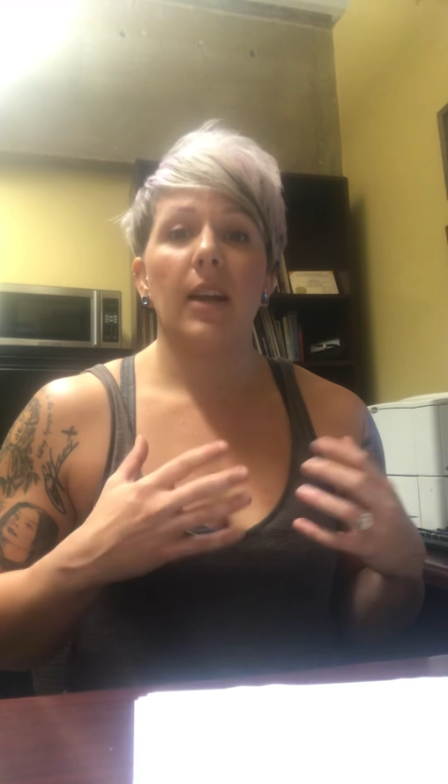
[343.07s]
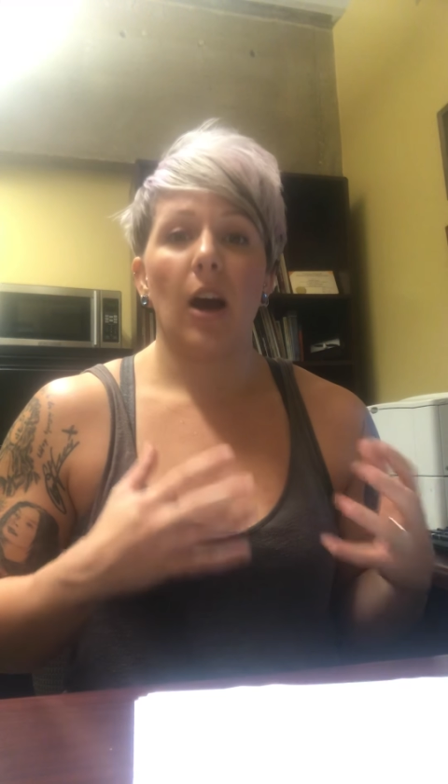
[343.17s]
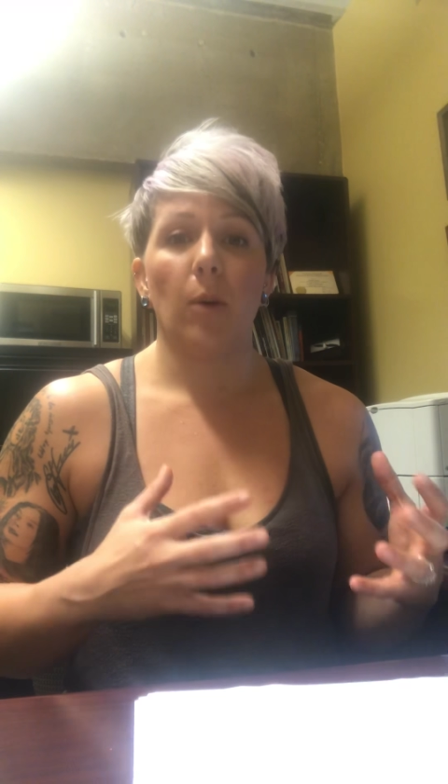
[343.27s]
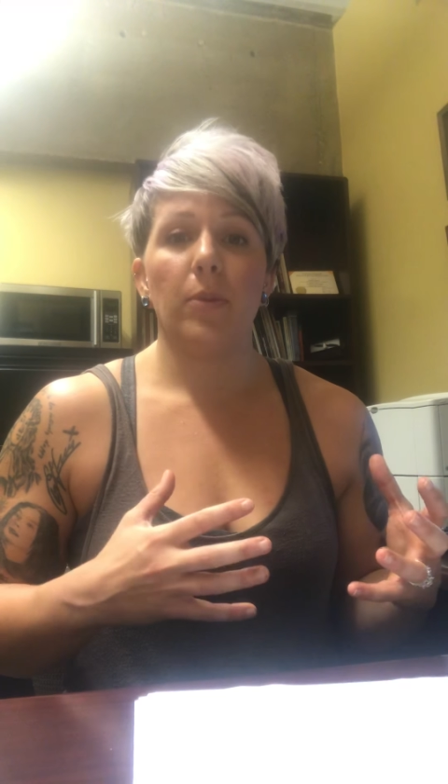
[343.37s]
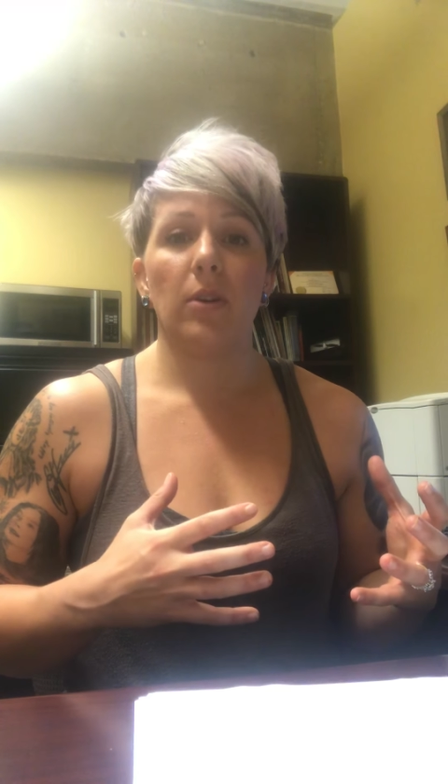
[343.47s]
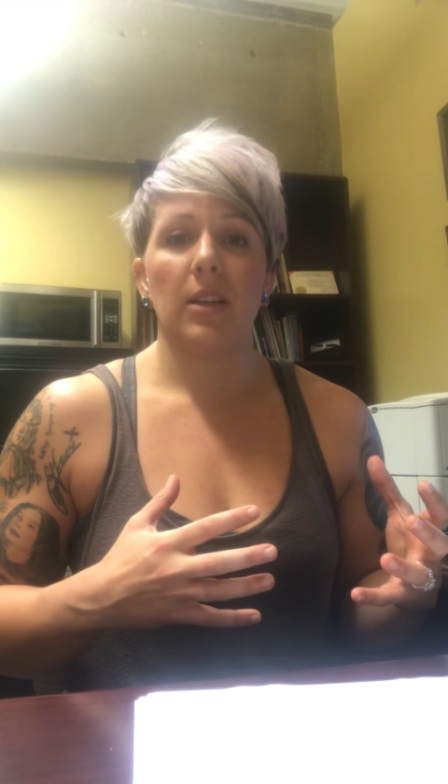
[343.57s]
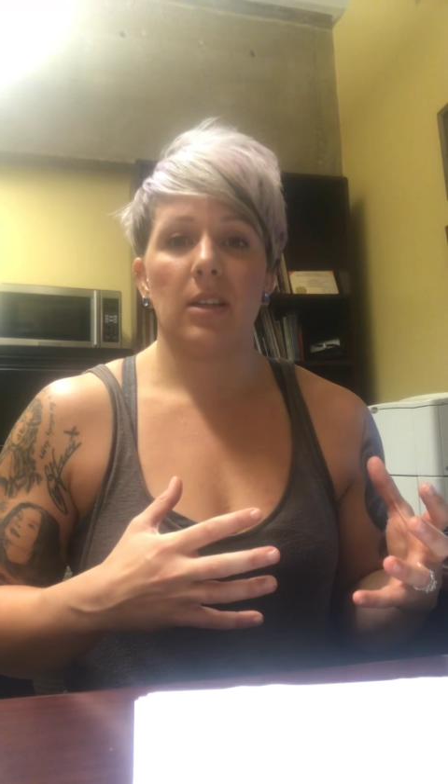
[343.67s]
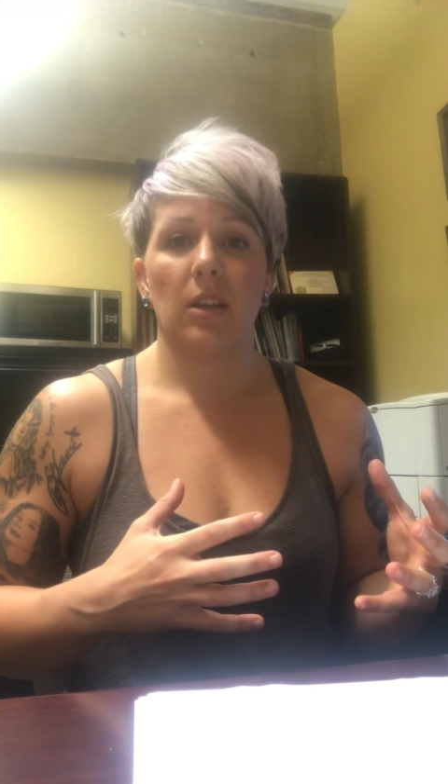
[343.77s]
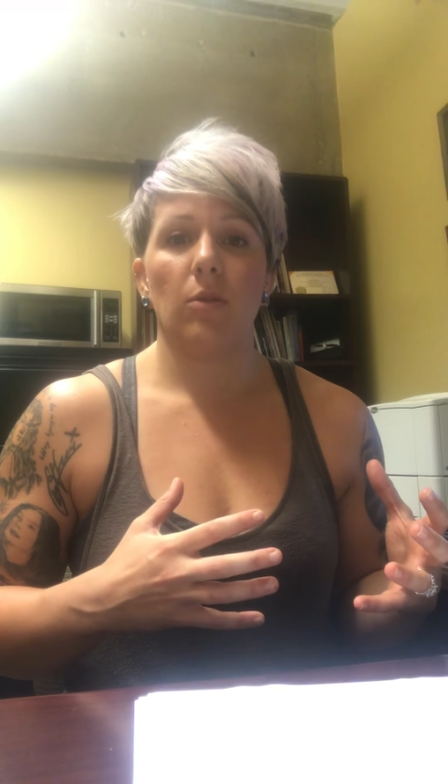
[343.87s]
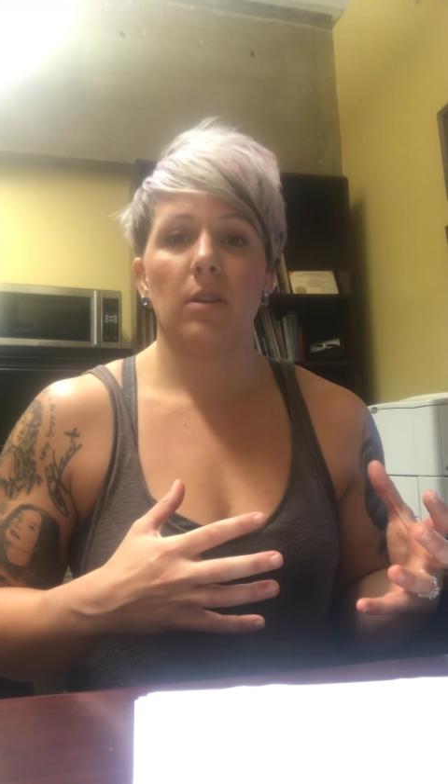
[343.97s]
to help you
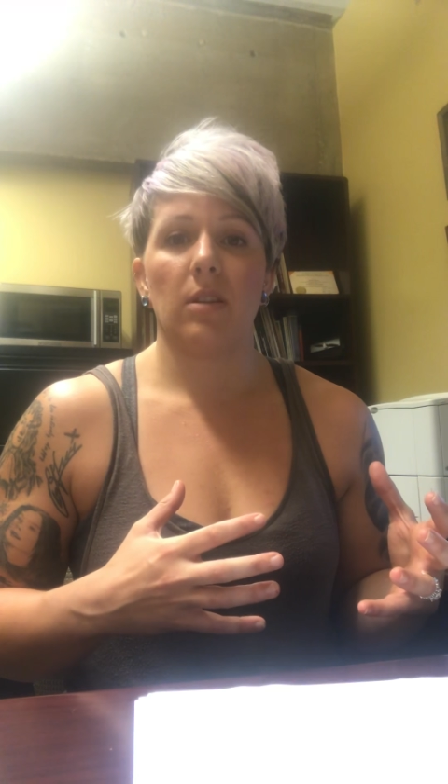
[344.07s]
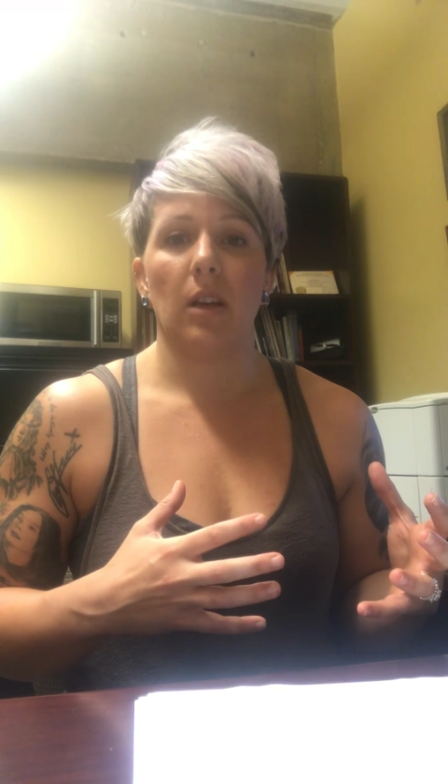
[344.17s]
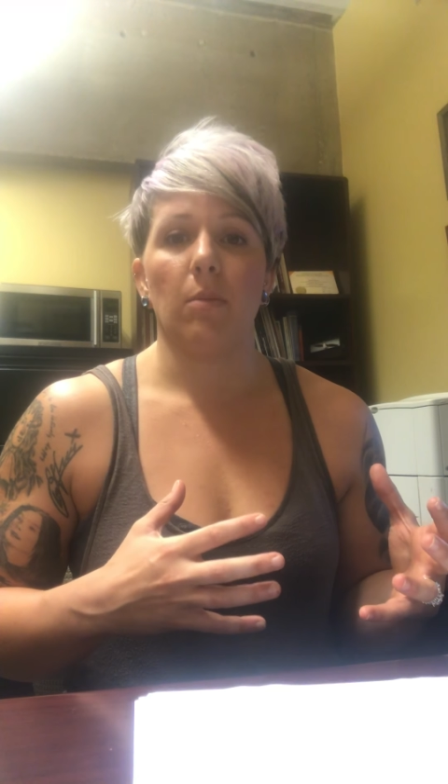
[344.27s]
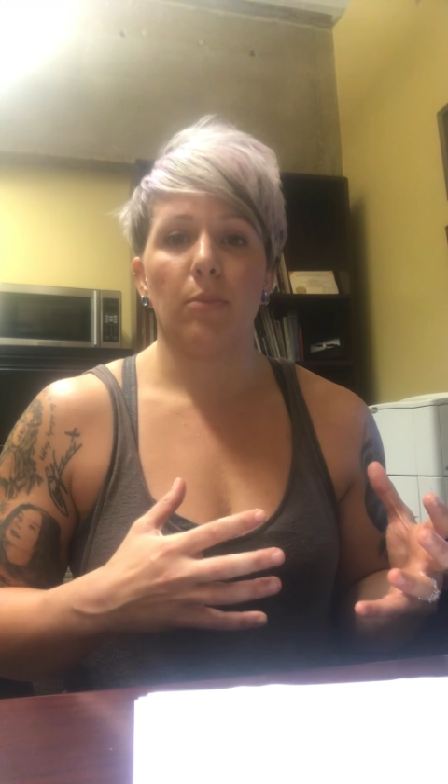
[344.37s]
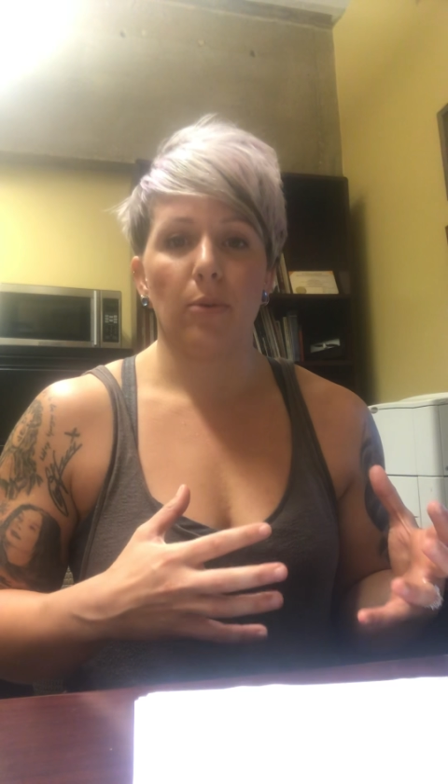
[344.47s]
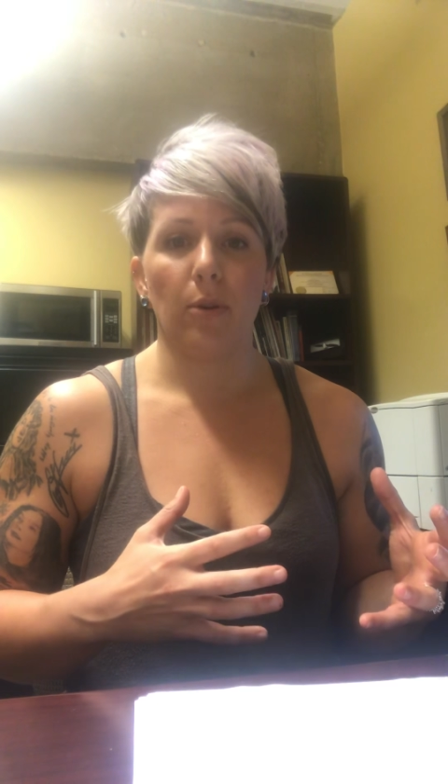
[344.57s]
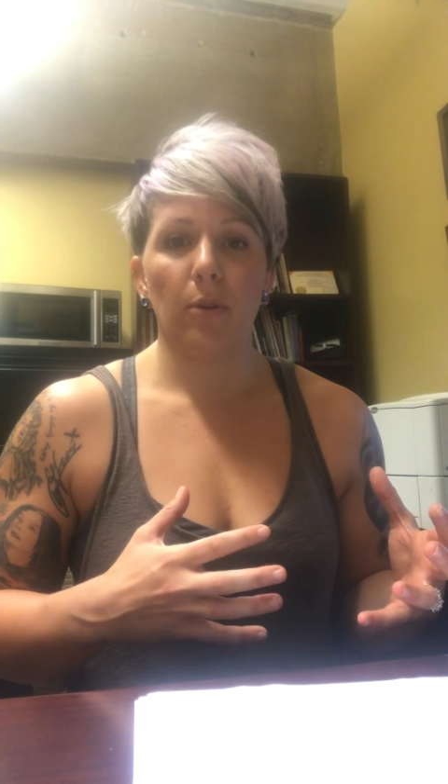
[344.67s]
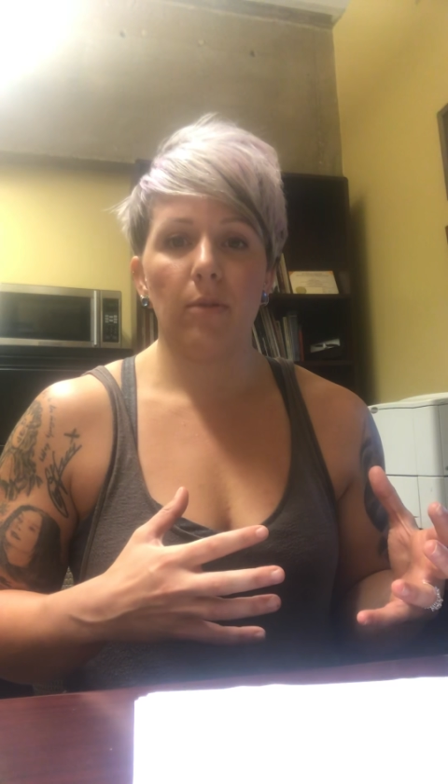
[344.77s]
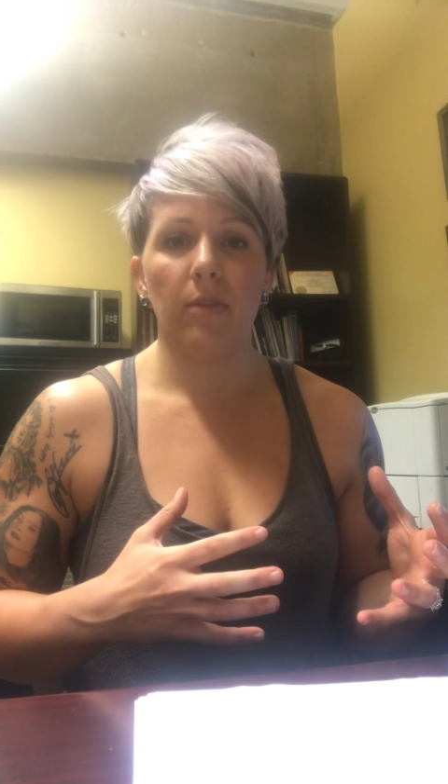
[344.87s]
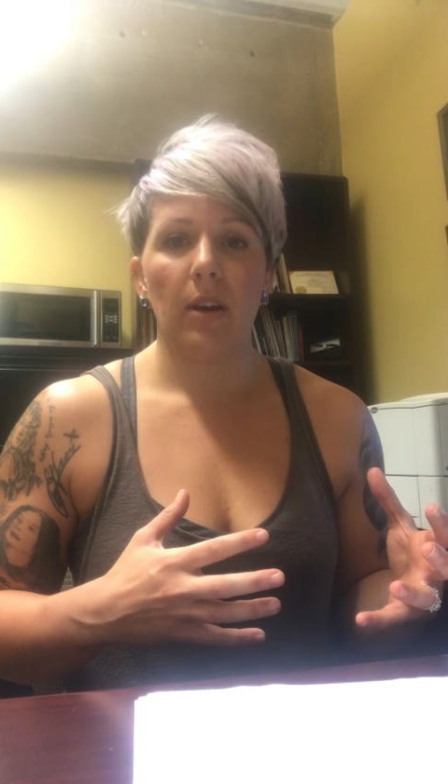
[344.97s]
continuously
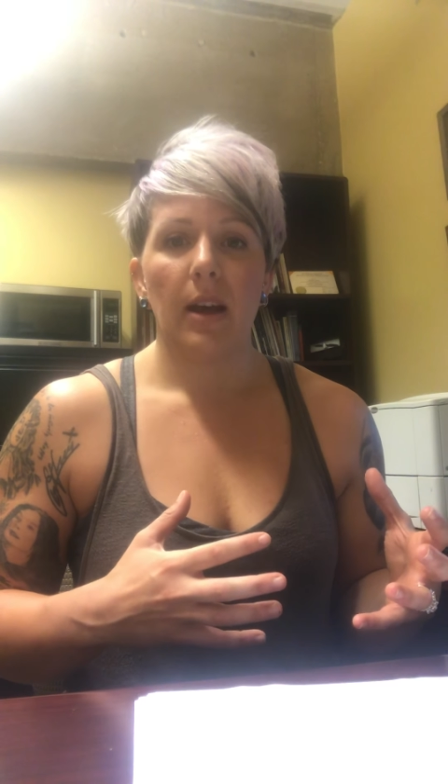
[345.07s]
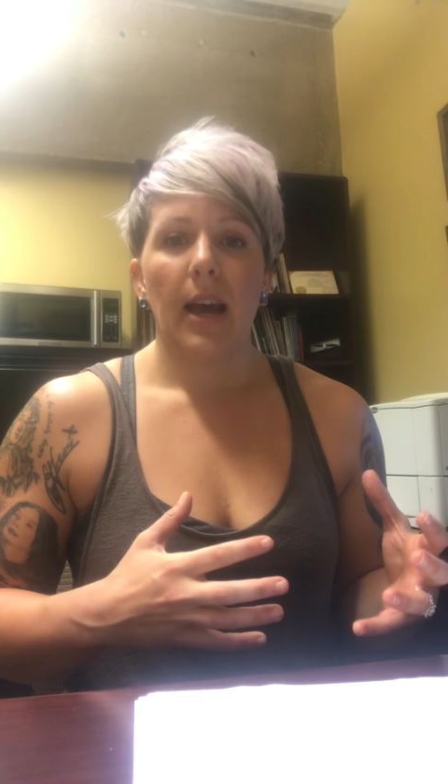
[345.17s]
improve.